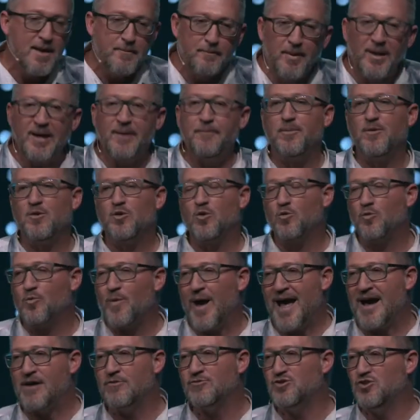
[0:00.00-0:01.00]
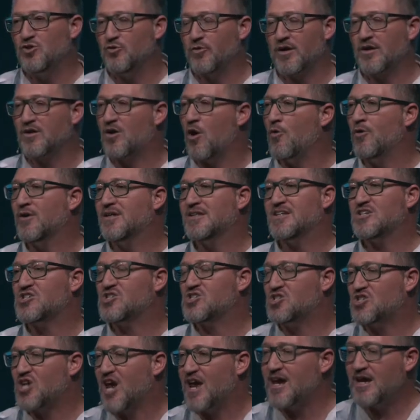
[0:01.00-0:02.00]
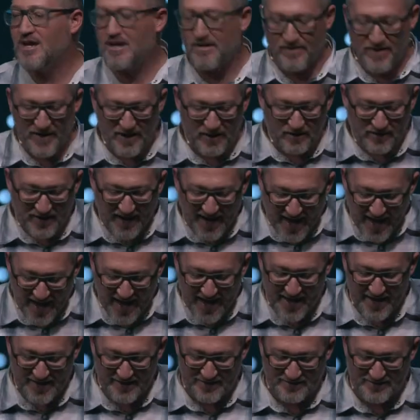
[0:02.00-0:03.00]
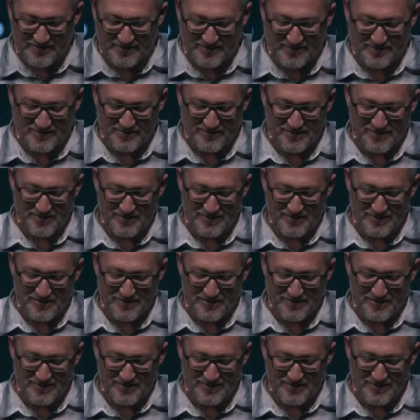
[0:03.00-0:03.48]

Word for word: People around you are going to shake their heads.